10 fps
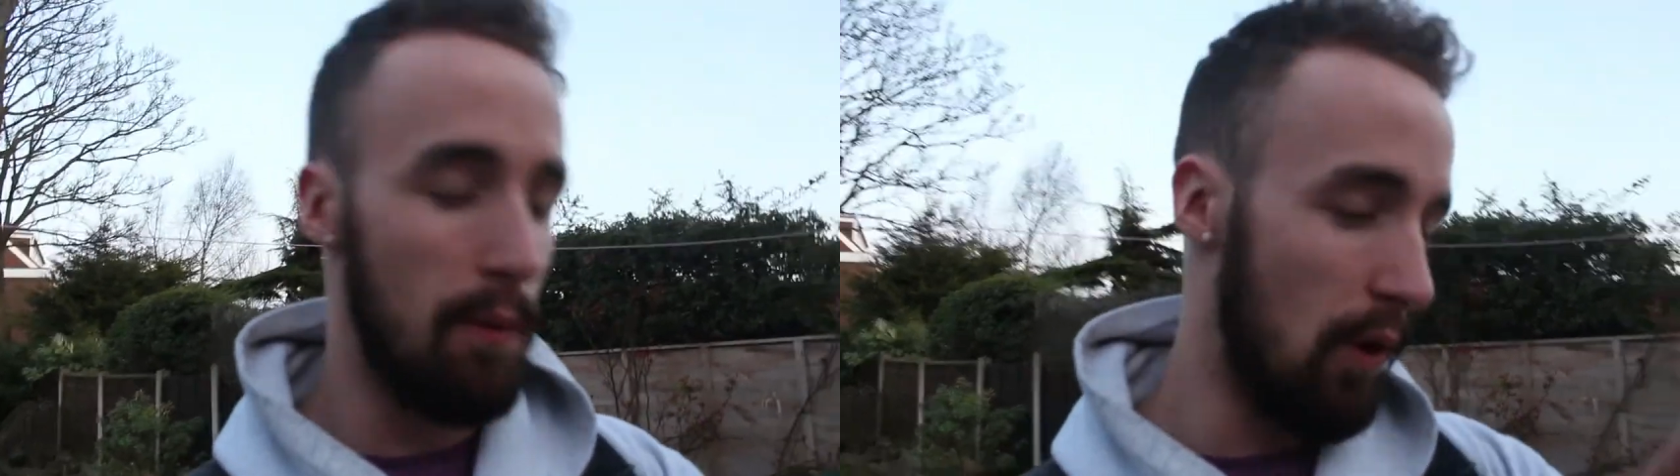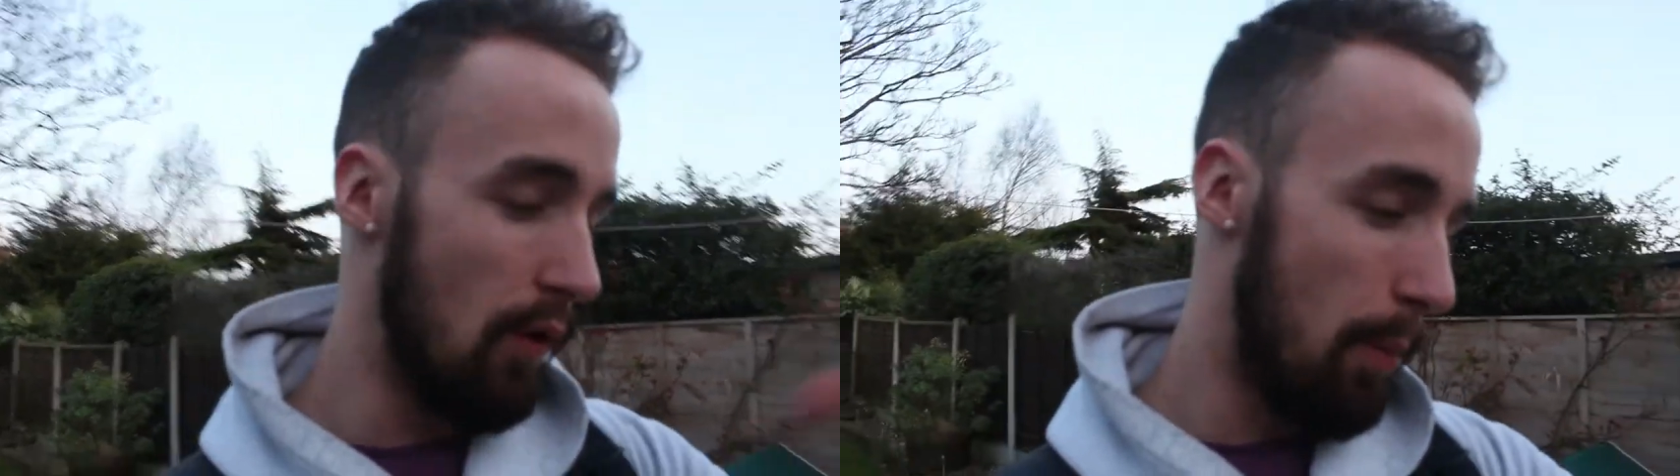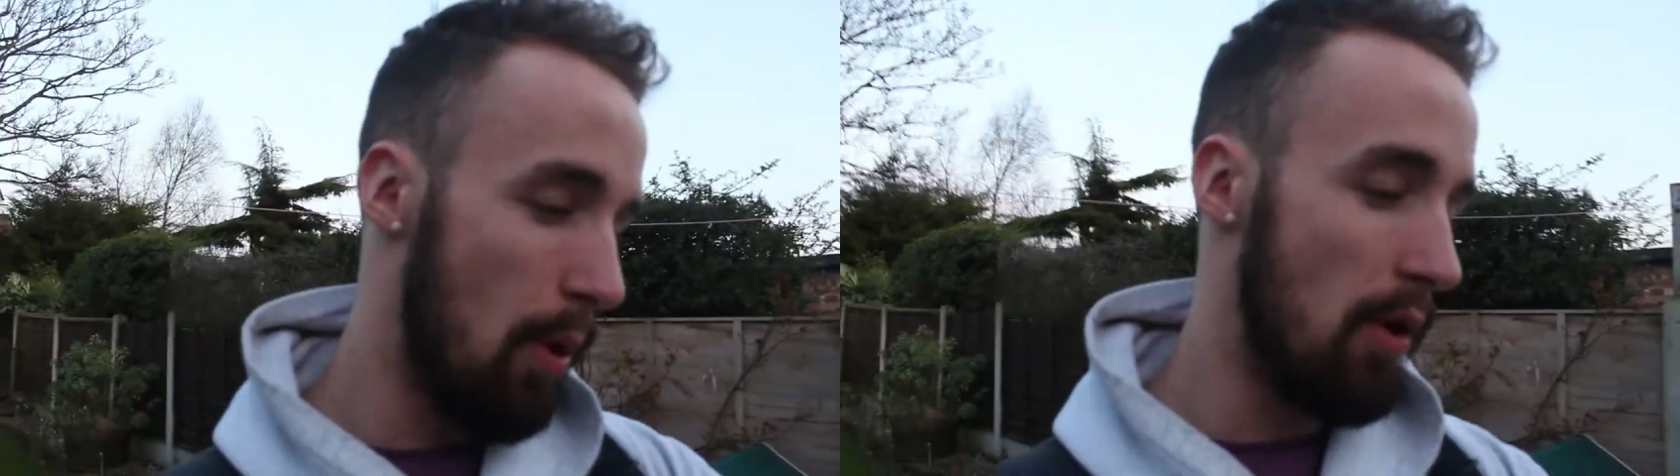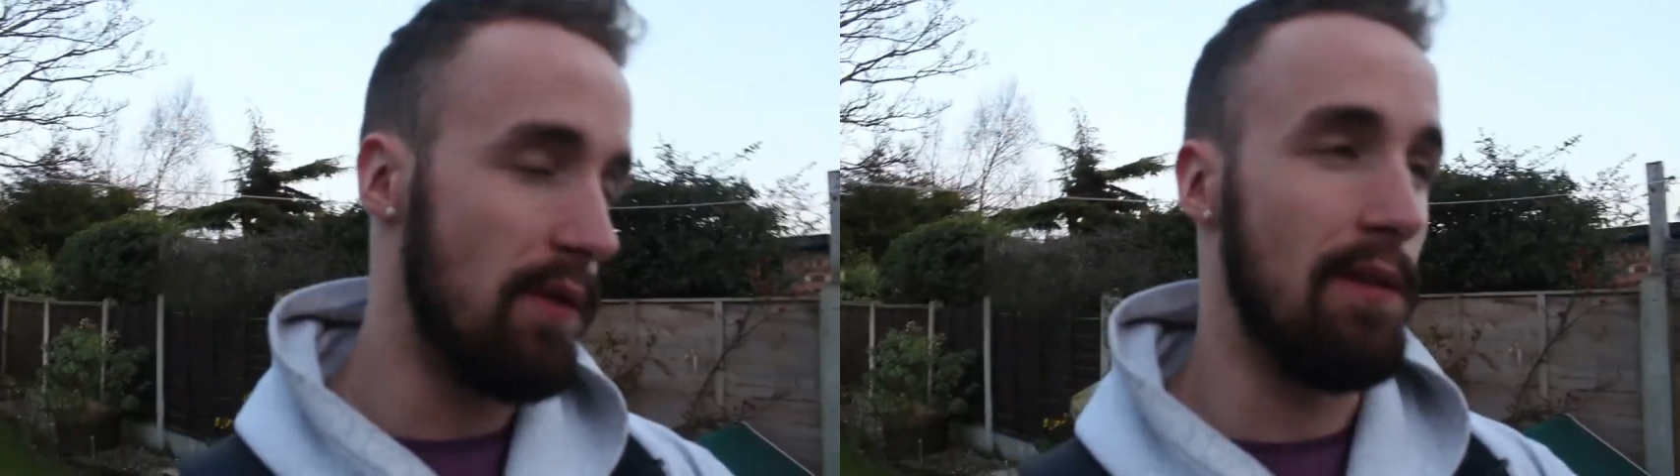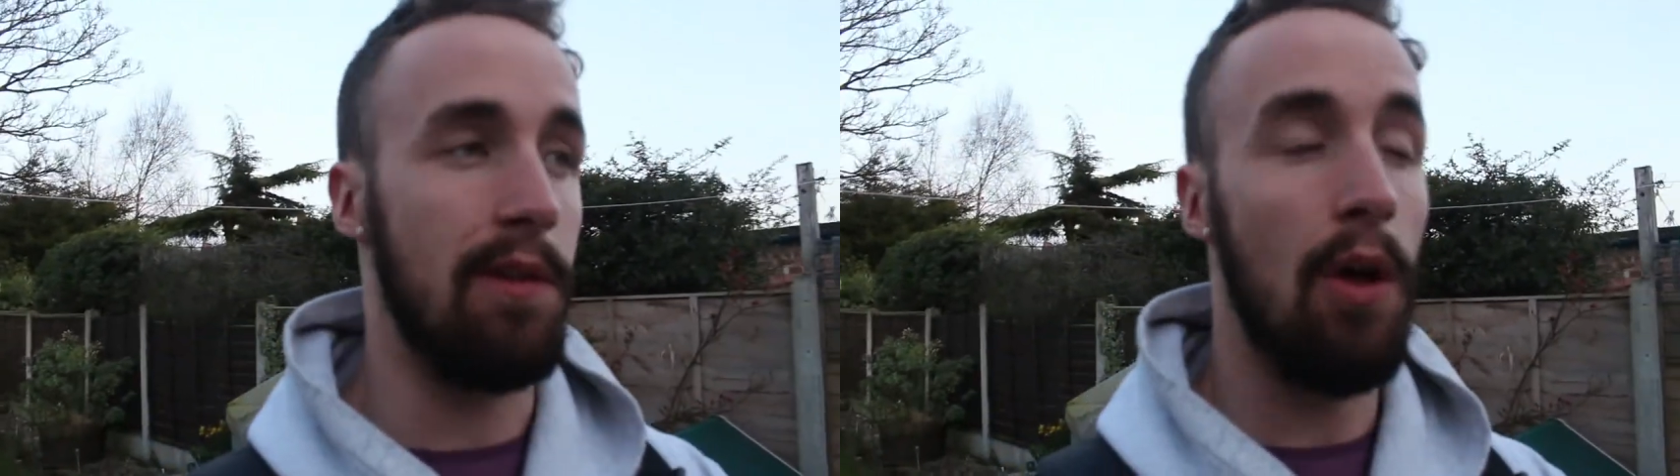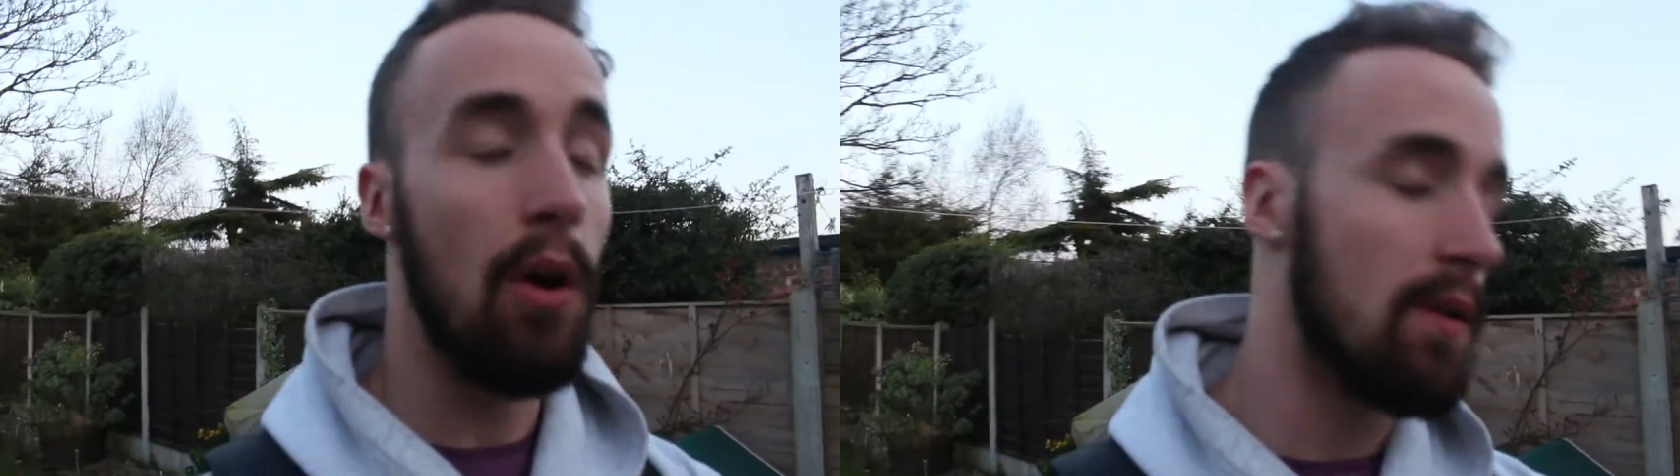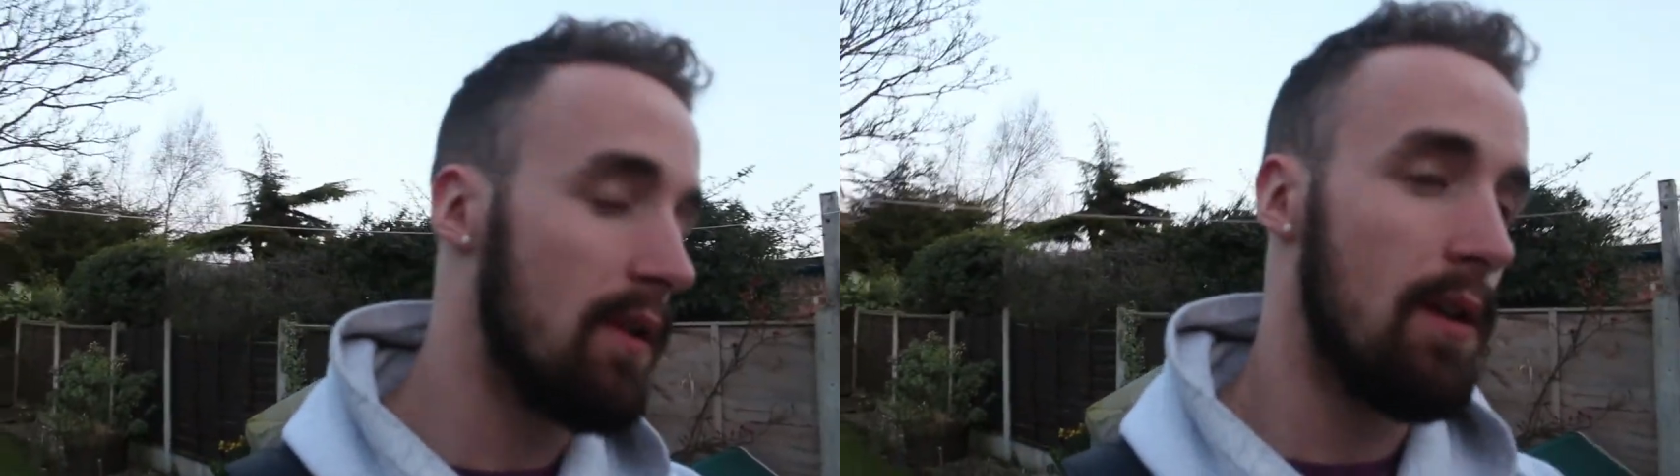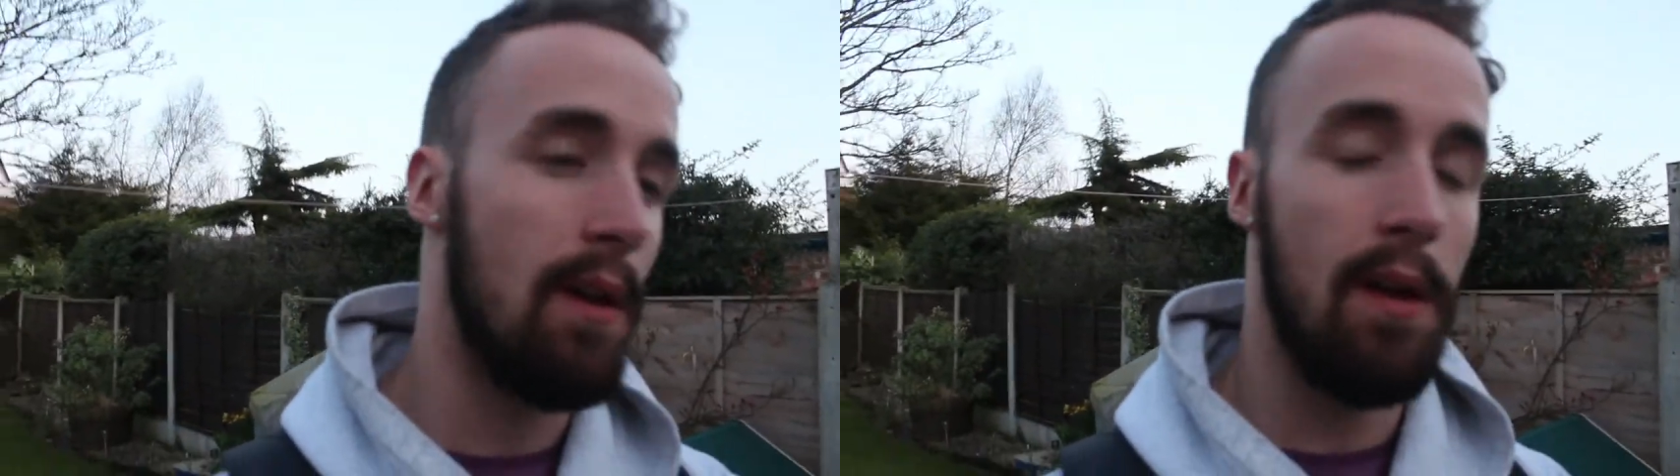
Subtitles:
with the other person that's locked